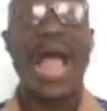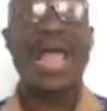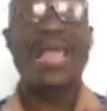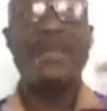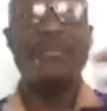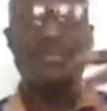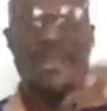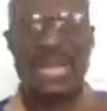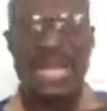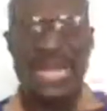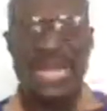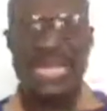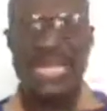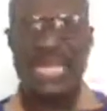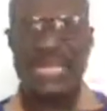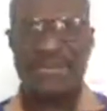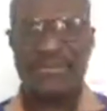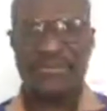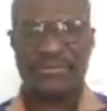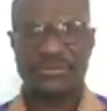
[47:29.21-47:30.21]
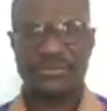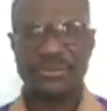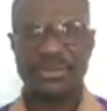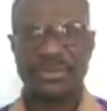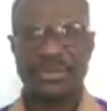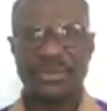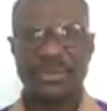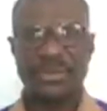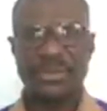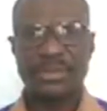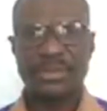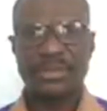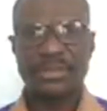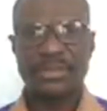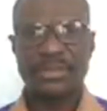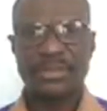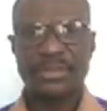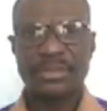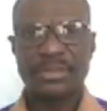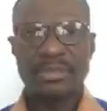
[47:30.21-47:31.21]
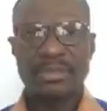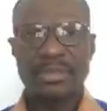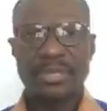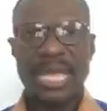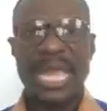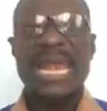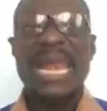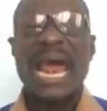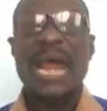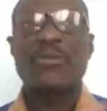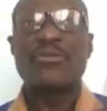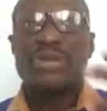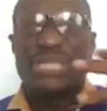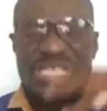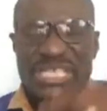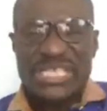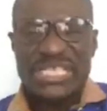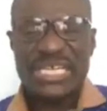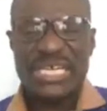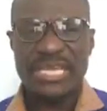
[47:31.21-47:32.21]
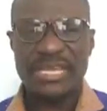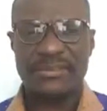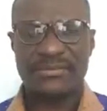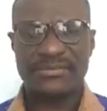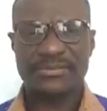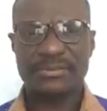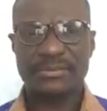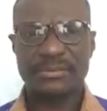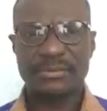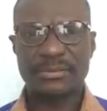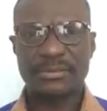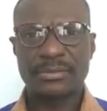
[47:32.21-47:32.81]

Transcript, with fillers: I believe and I receive